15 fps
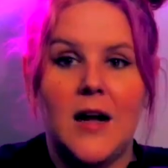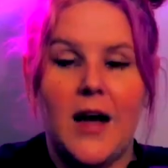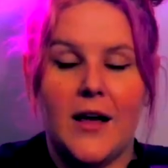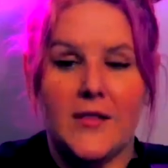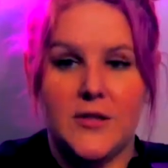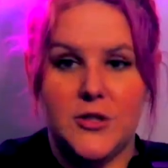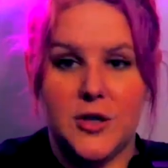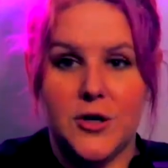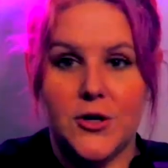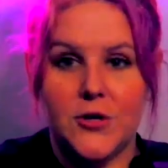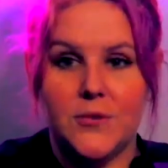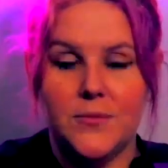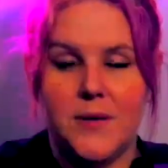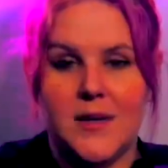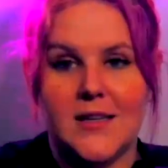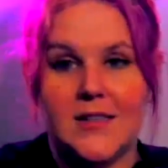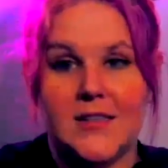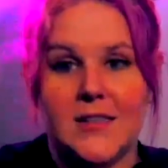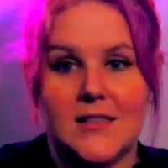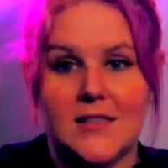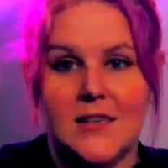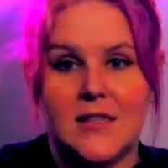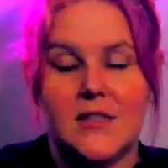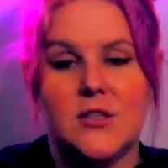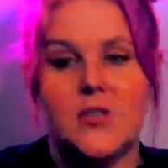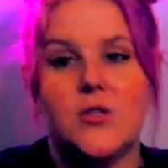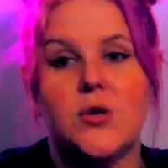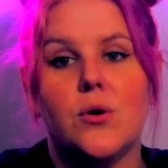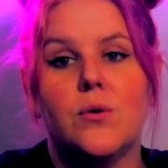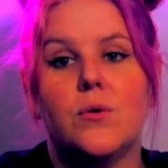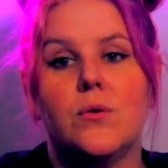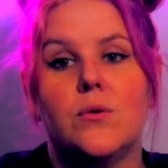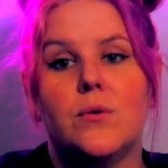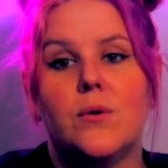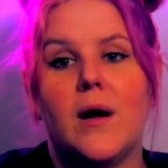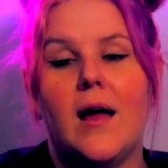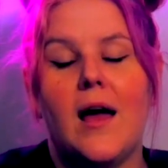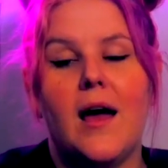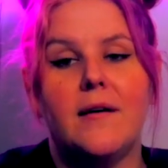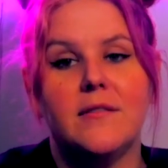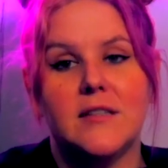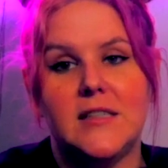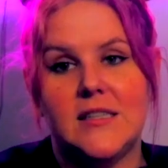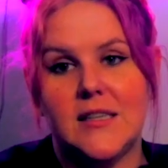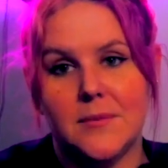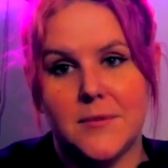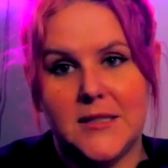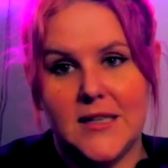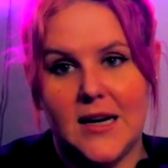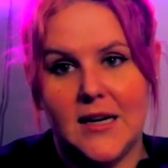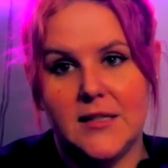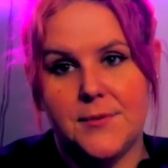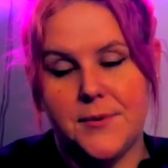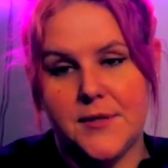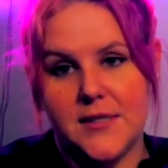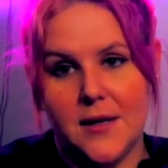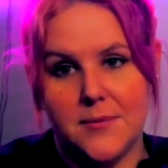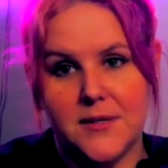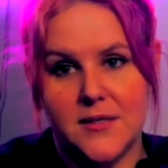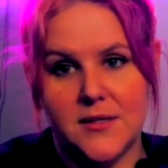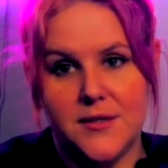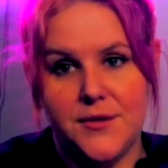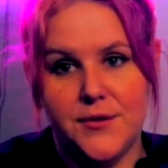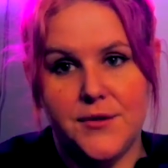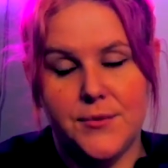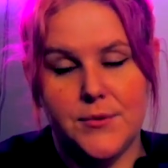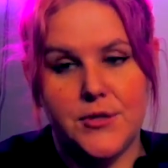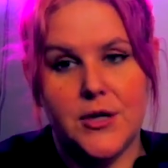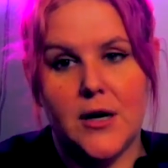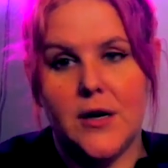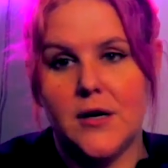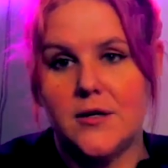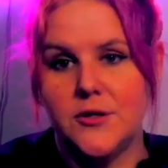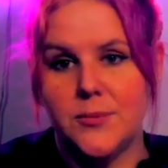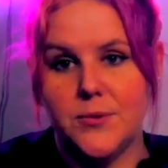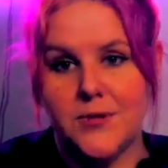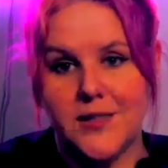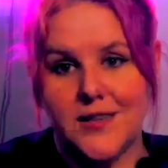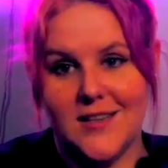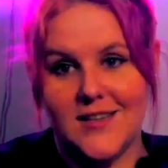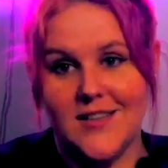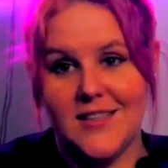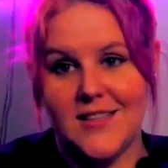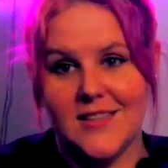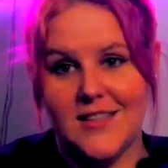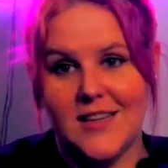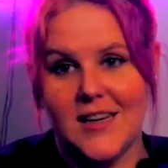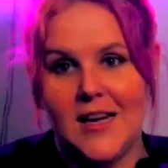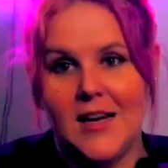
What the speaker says: and the term because it's so heavily stigmatized with substance use, which 100% it is.